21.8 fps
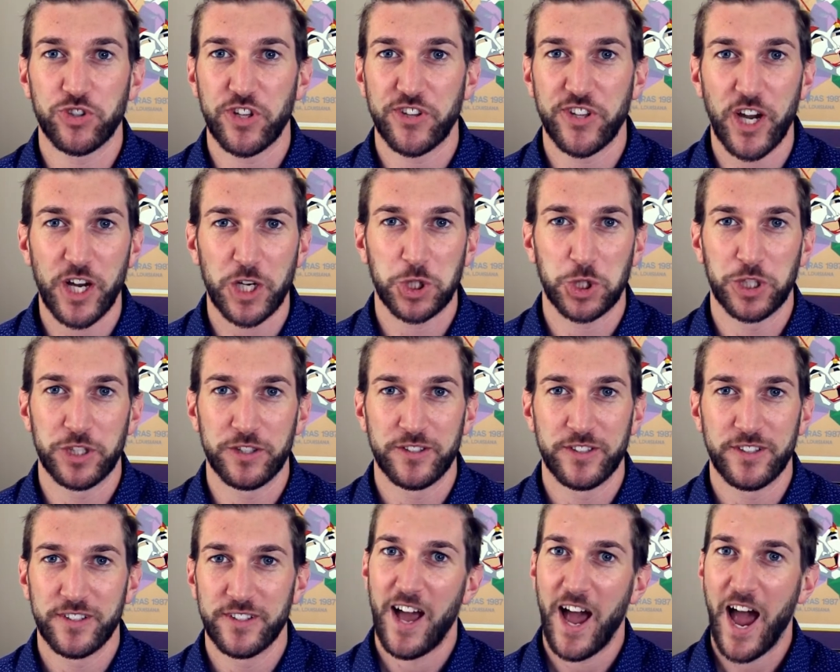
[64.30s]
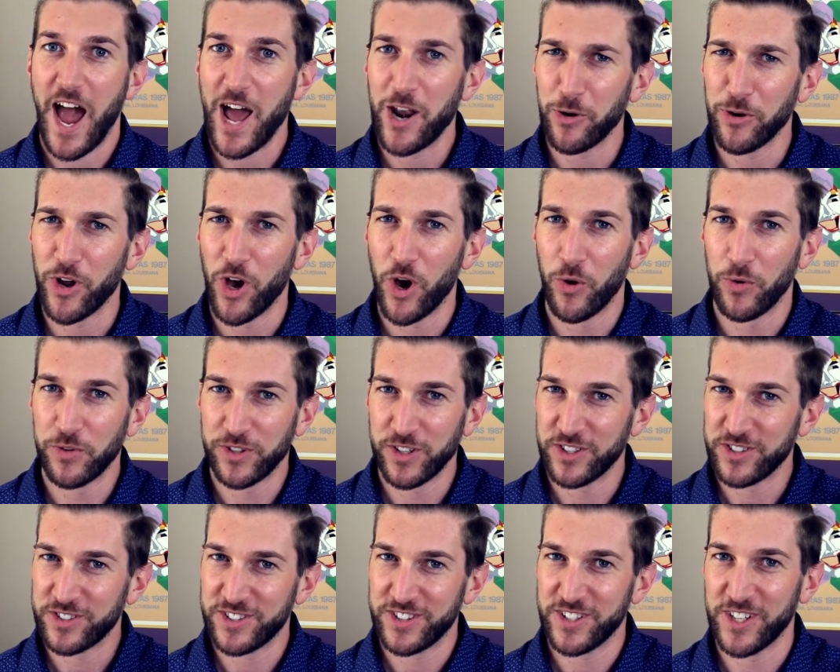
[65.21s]
deduction. I don't know,
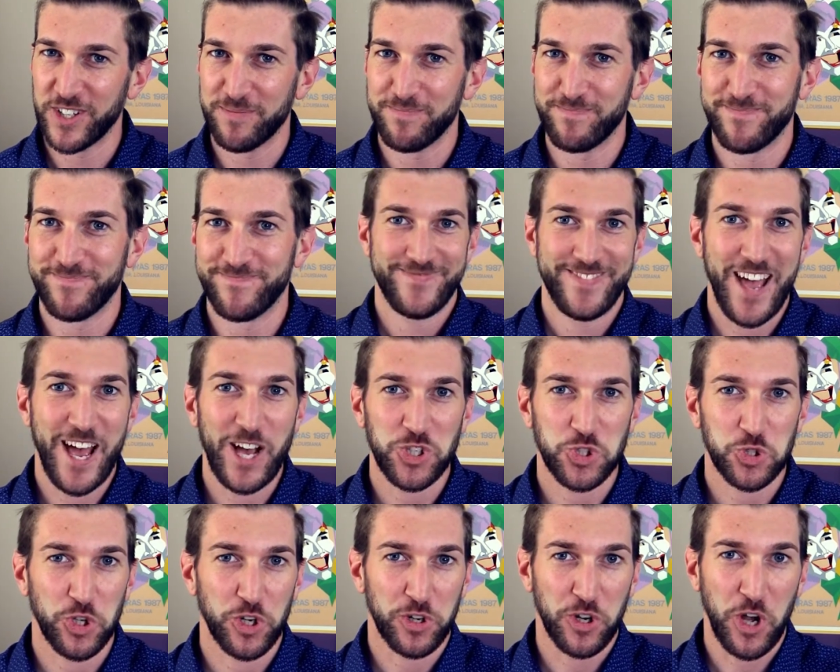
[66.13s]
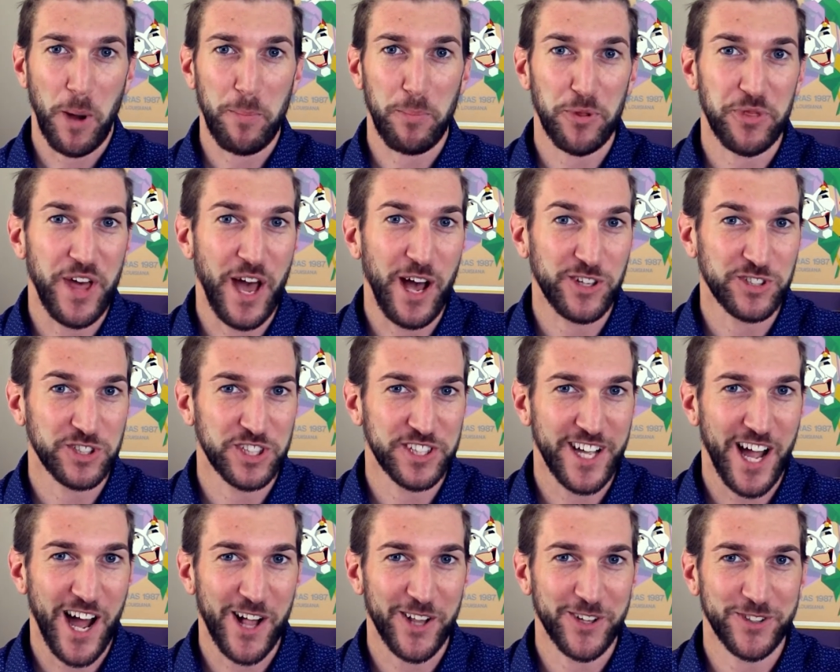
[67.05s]
does the extra couple
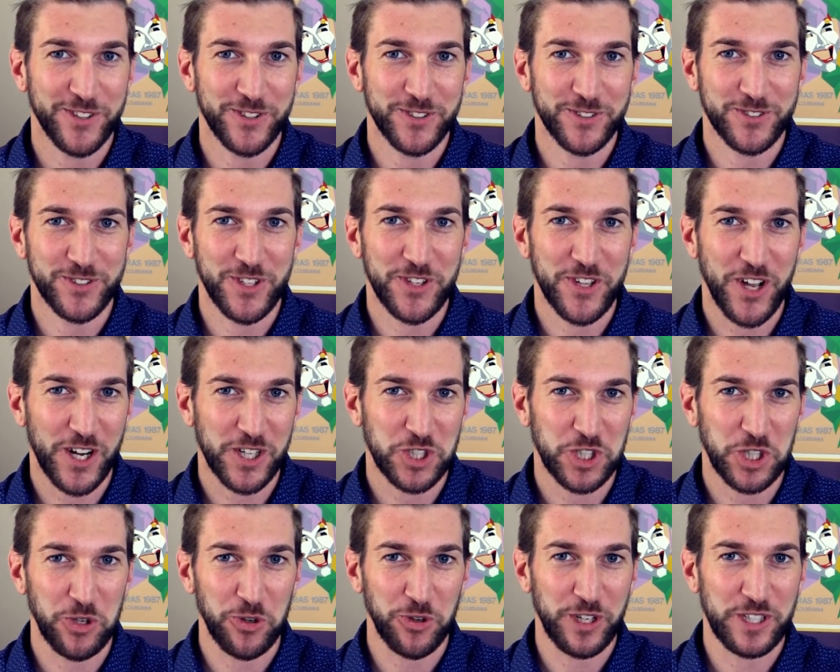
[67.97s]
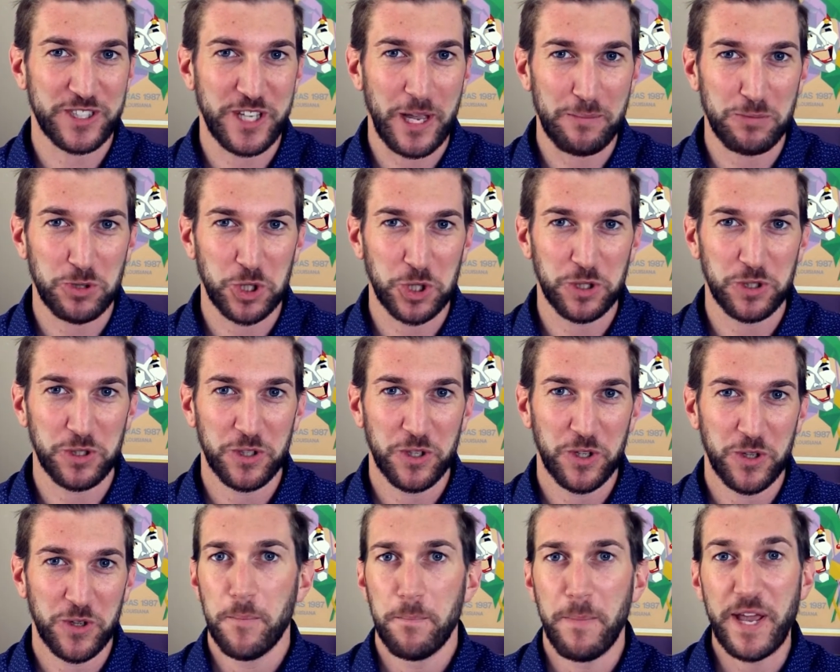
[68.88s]
$1,000 deduction or exemption
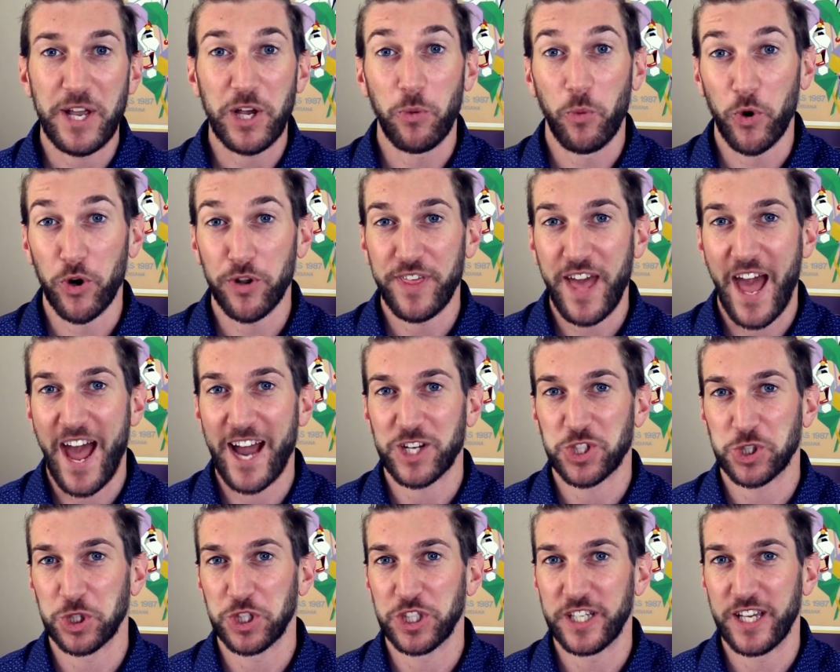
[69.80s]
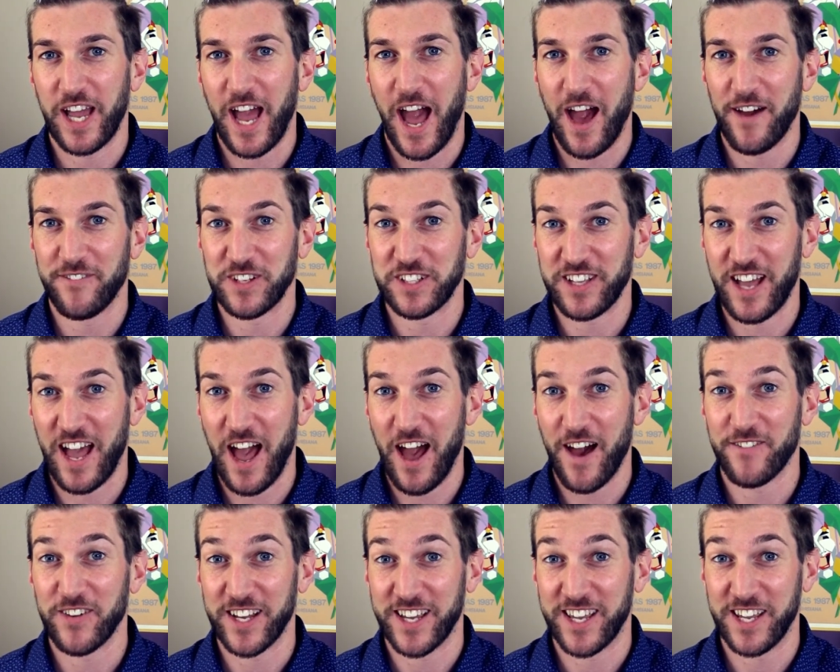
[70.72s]
make it worth actually having to
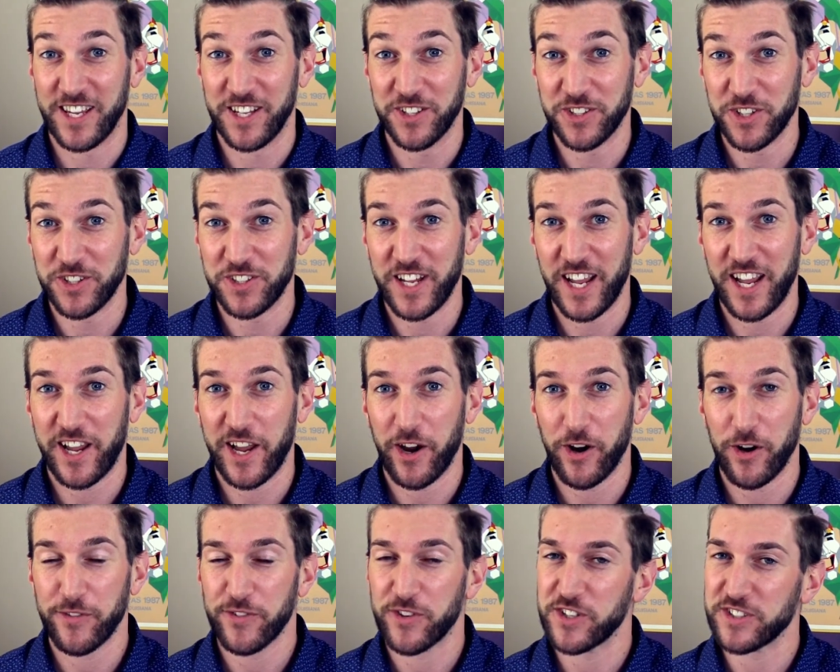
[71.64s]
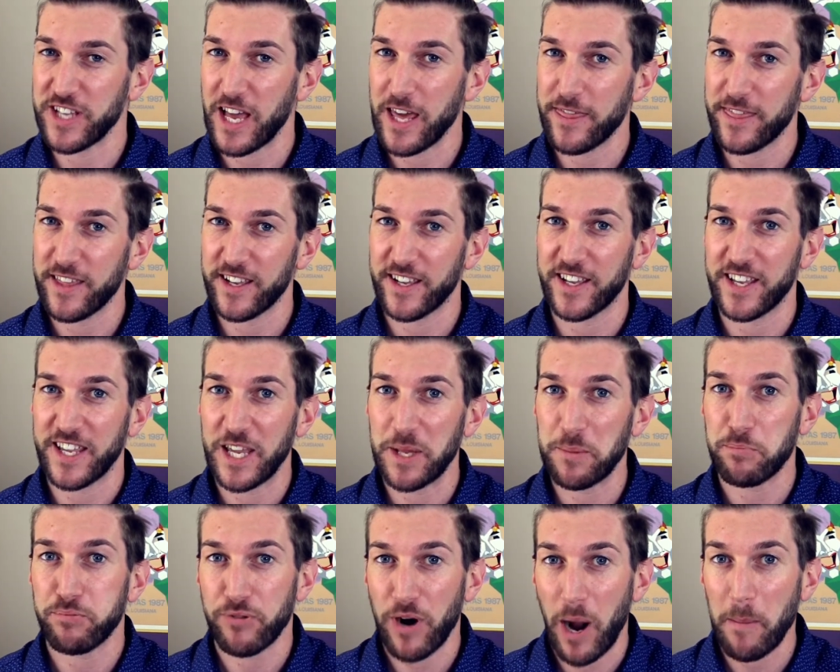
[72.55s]
have a kid to take care of? Because I think a
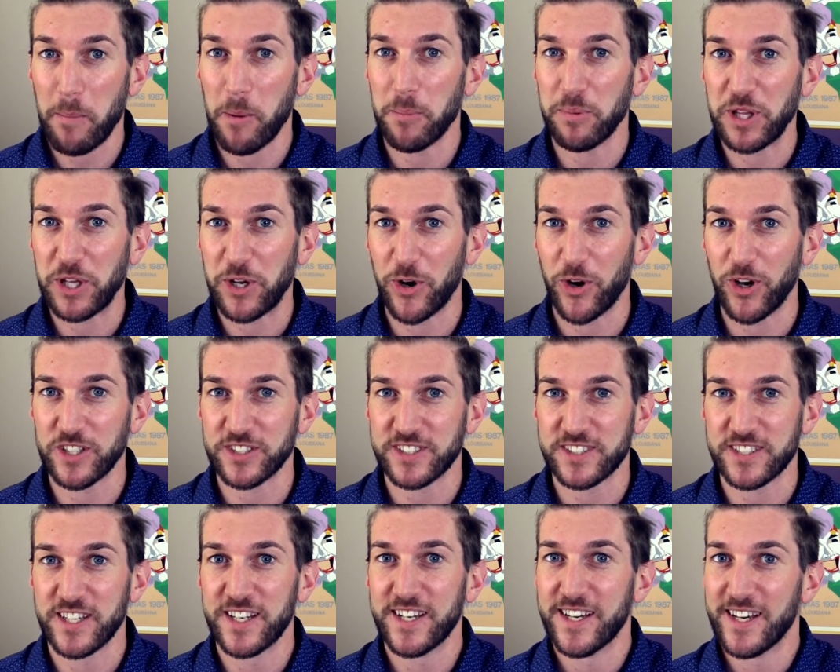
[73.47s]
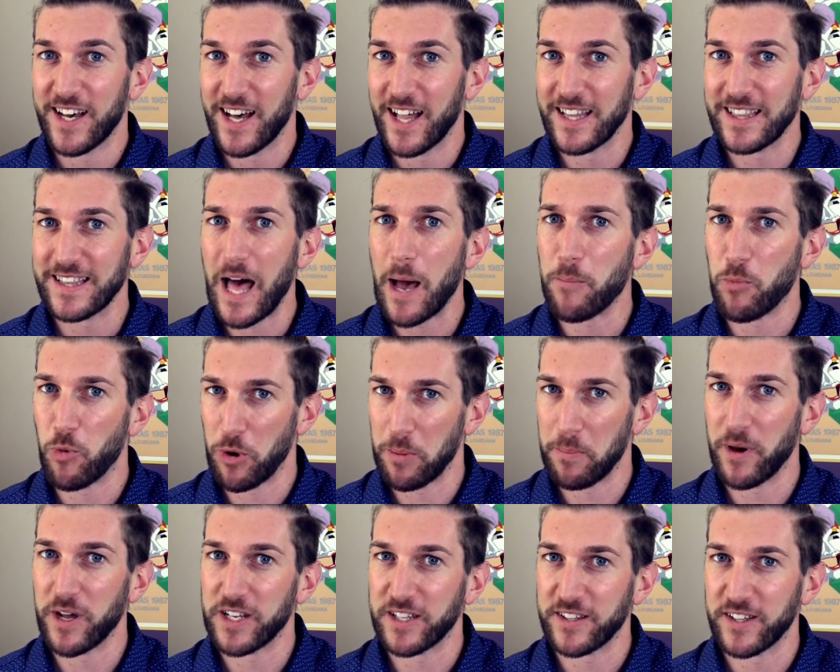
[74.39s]
kid probably costs a lot more
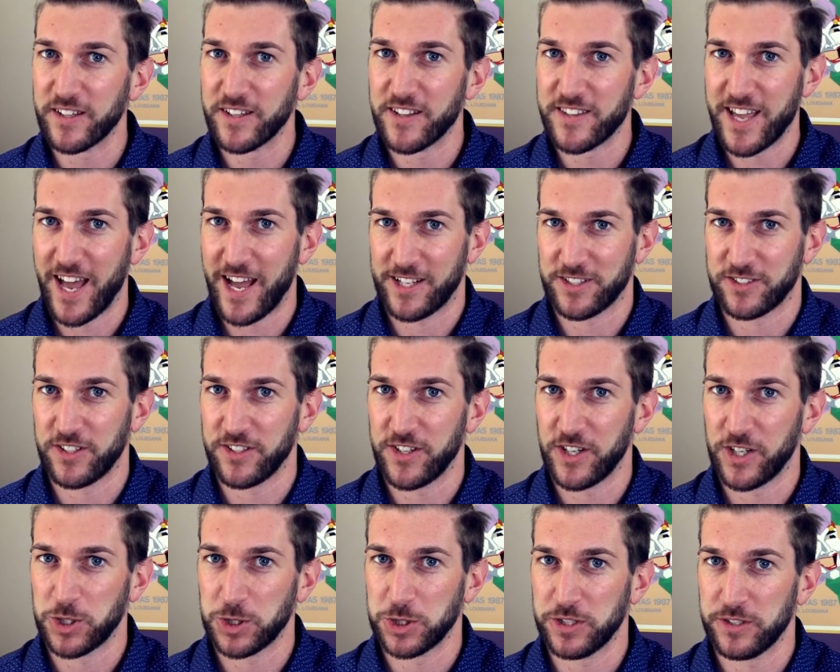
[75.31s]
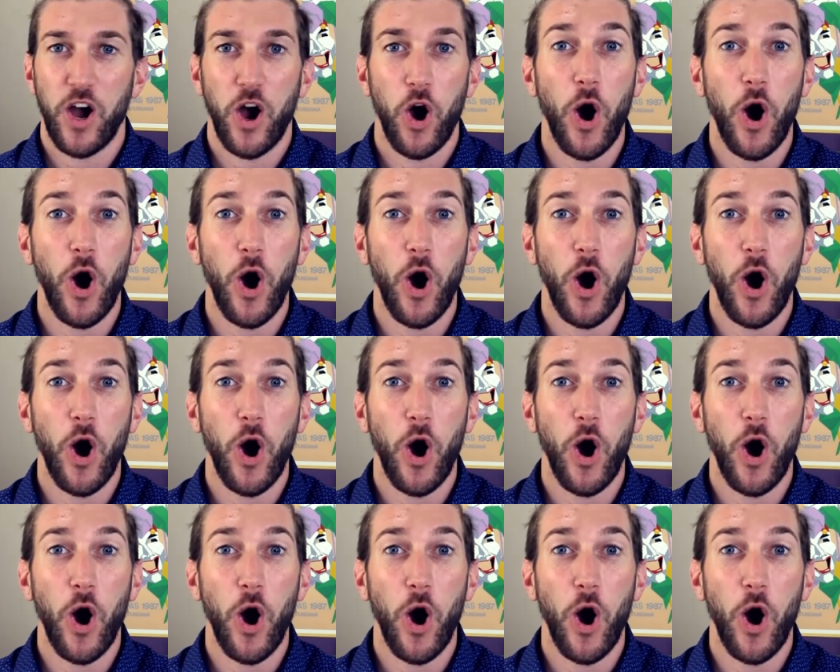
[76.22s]
money than the tax deduction.